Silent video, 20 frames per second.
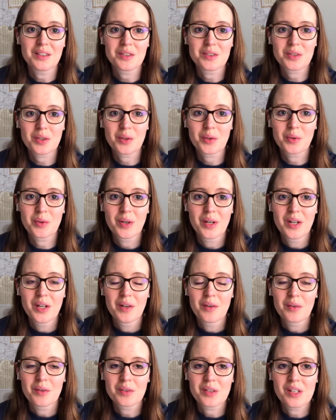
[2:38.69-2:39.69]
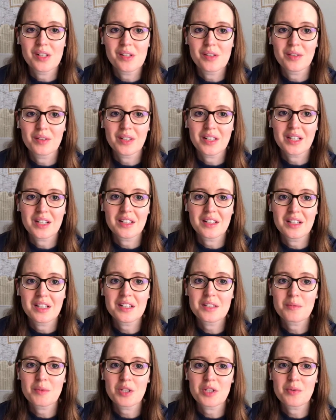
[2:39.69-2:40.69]
So we're trying to like get
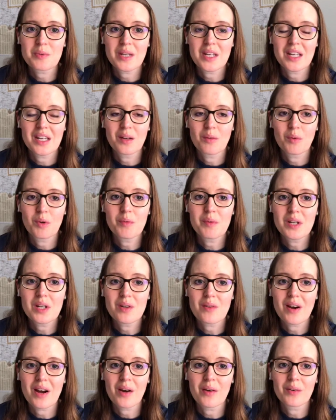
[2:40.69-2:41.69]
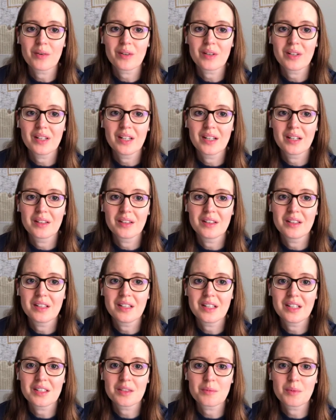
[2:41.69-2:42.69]
as much as we can when we go out and
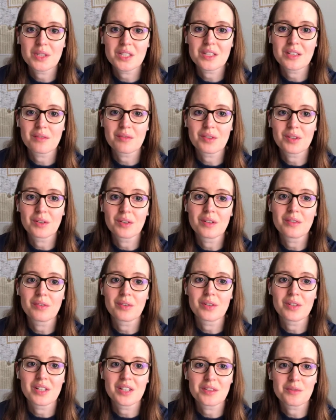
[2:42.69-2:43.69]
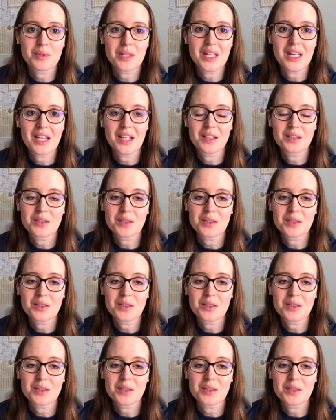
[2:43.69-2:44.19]
get as much stuff delivered as we can.